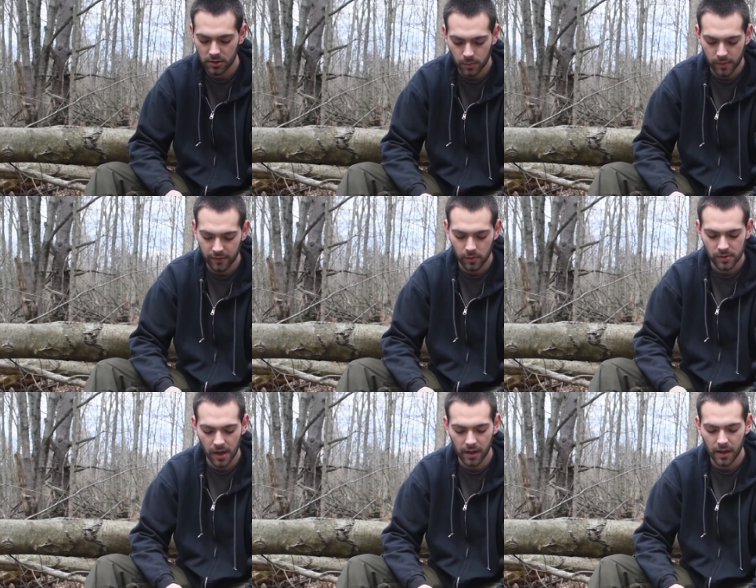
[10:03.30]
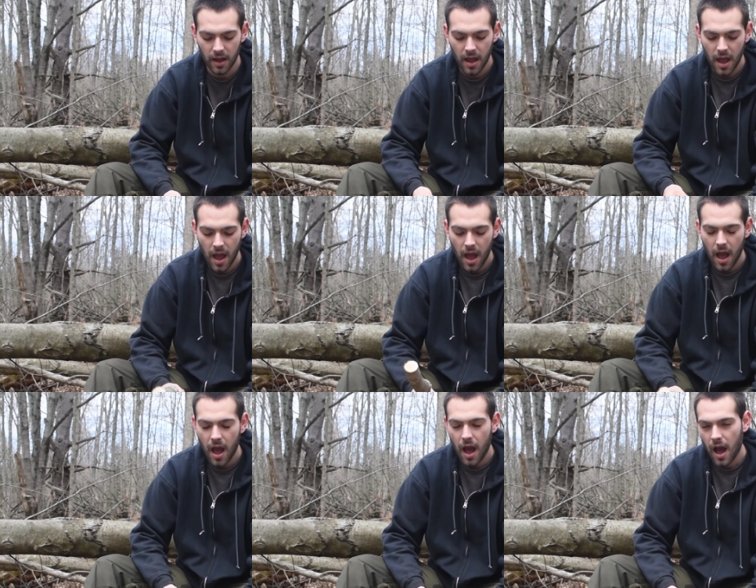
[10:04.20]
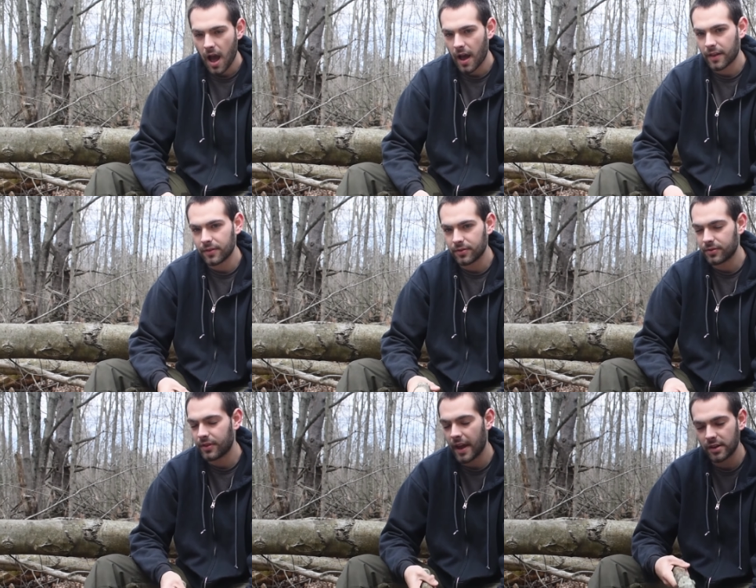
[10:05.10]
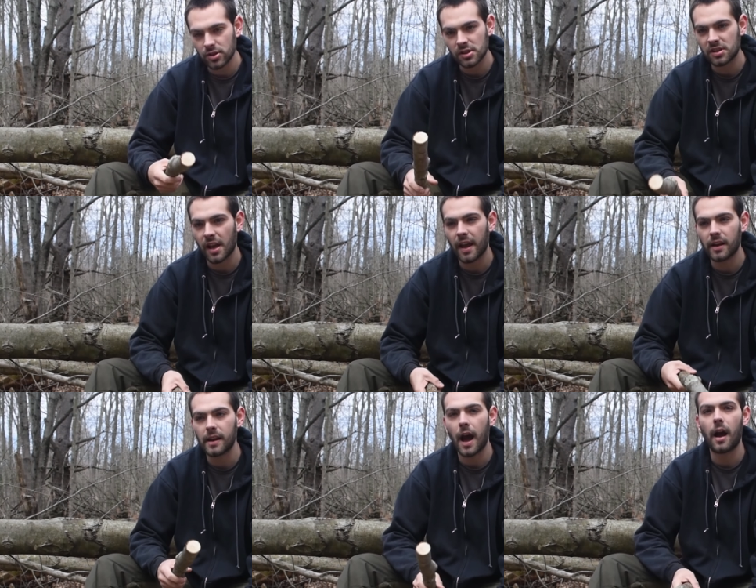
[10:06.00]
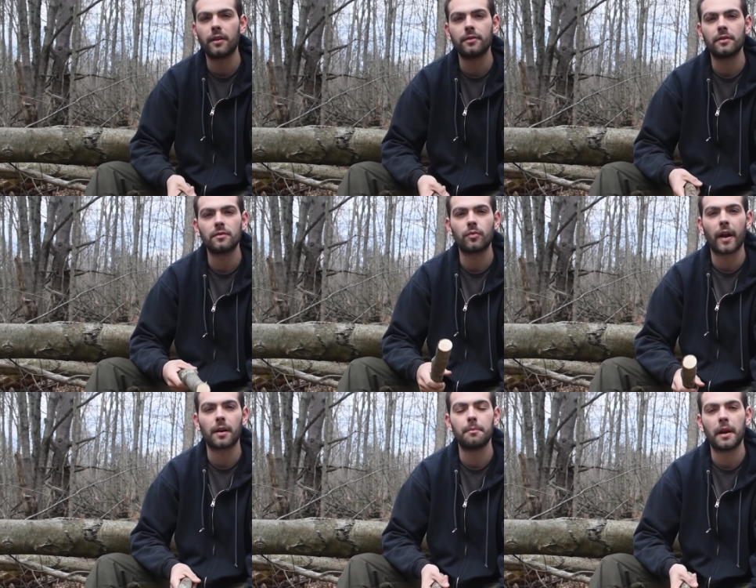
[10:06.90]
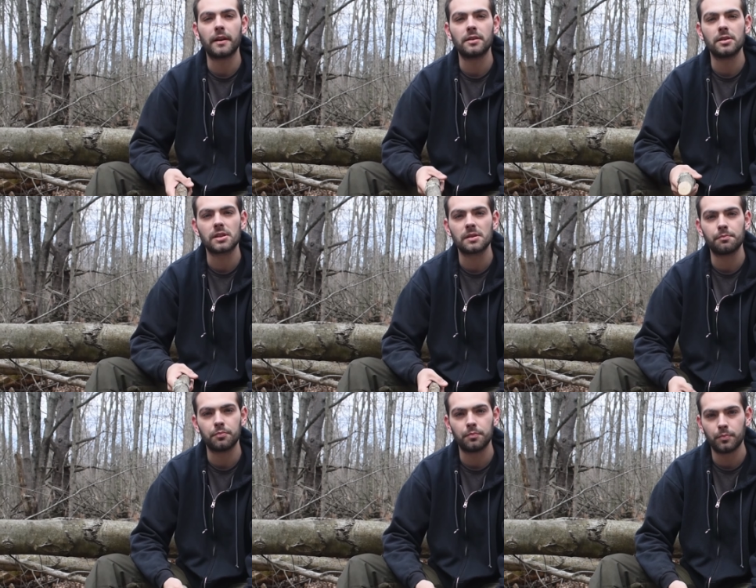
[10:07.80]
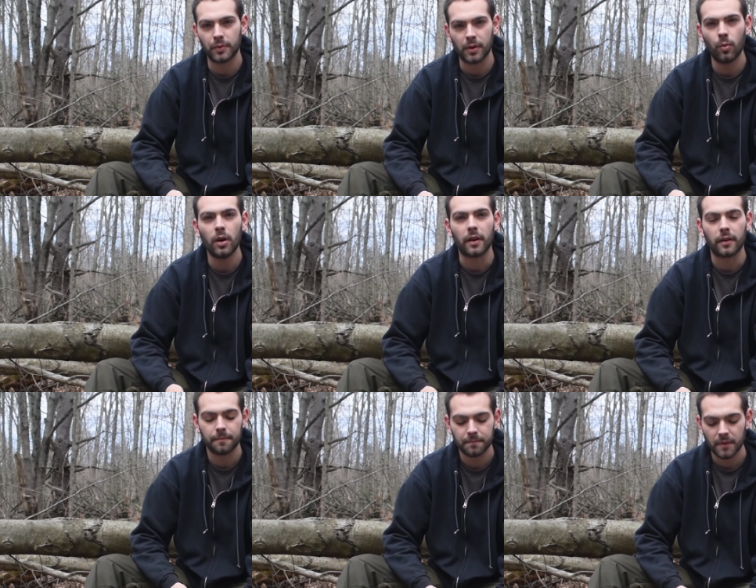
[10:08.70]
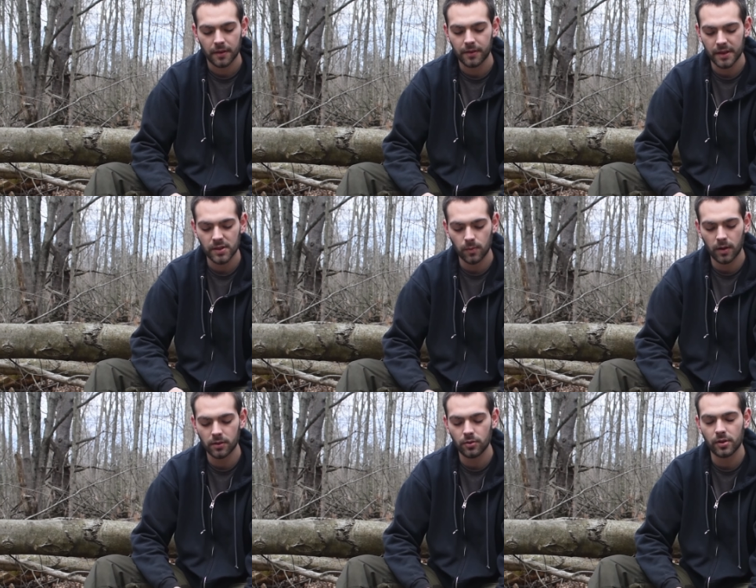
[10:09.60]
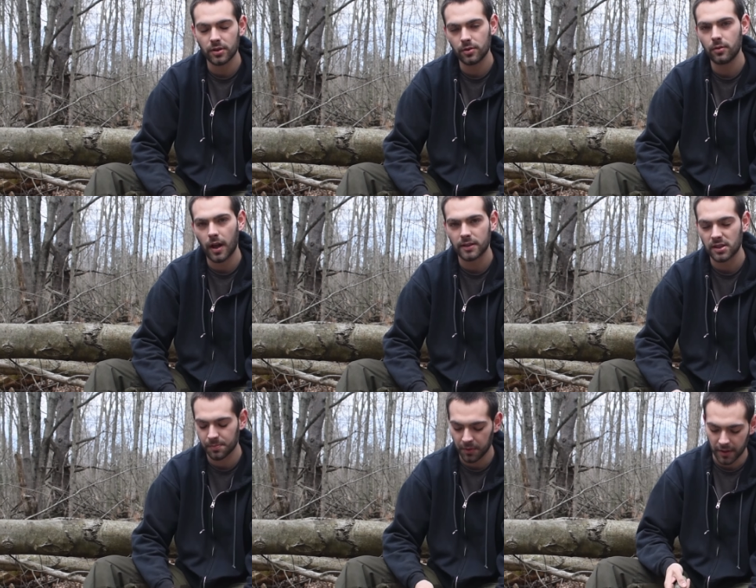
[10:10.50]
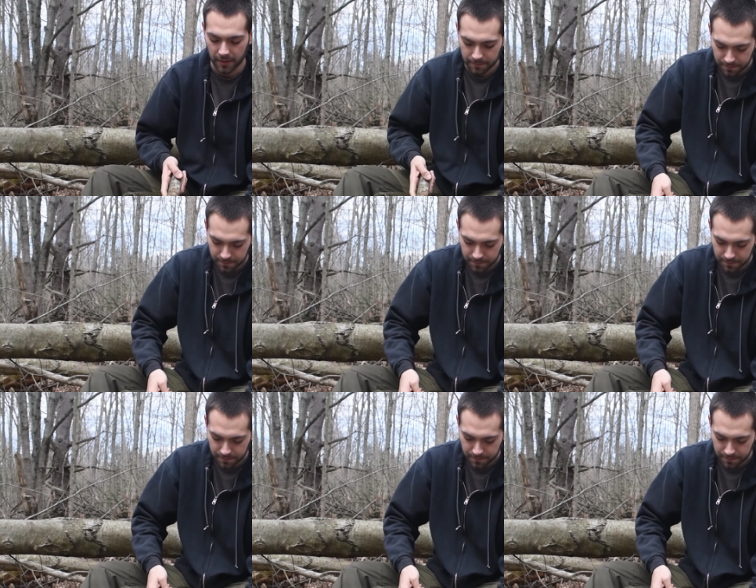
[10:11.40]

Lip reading: of reviews on it. They just say not recommended to split wood. This one you can do lots of splitting.